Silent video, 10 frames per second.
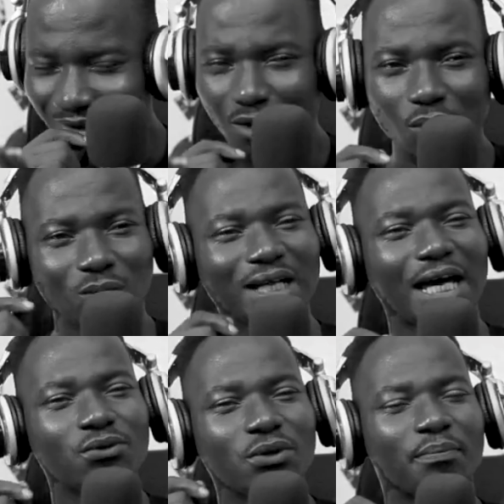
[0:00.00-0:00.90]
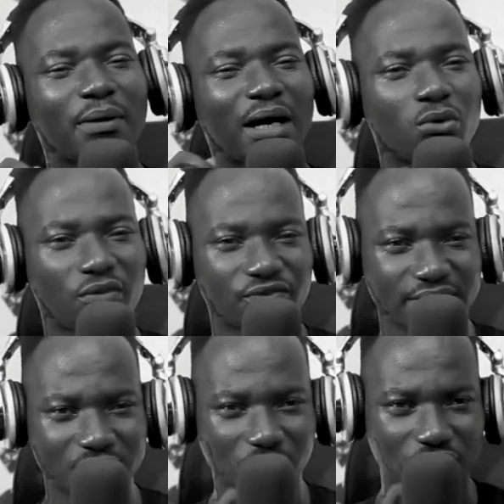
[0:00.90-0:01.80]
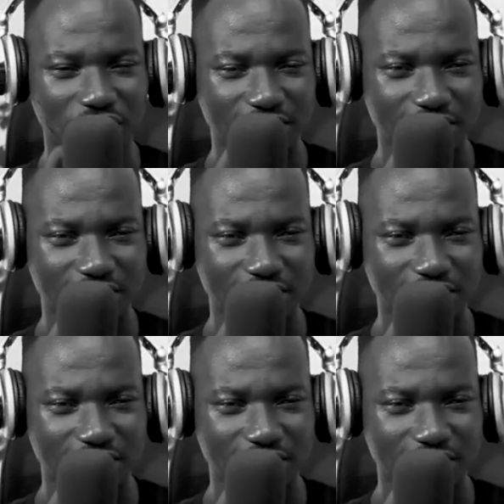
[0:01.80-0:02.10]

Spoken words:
What are you capable of this morning?